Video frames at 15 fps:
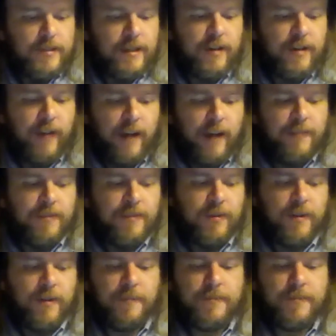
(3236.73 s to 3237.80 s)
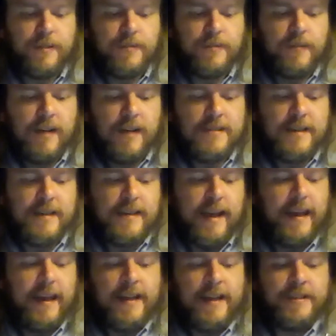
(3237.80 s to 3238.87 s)
To the ground floor, rousing
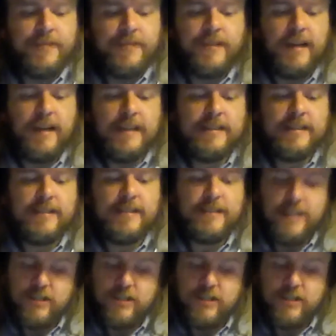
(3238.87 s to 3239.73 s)
decades of dust,